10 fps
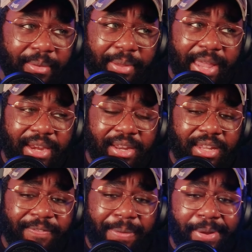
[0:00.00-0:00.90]
And uh, you
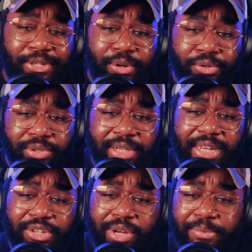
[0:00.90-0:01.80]
can find my social in the
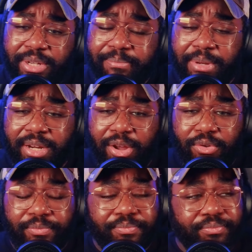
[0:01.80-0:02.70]
description
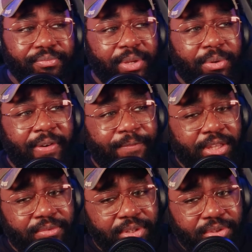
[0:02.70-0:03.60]
below. Without
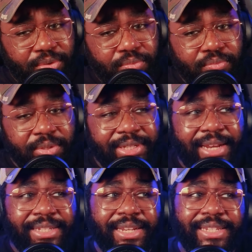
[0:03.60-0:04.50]
further ado, let's get
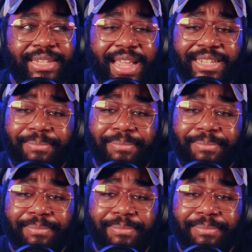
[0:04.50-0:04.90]
into this Ghetts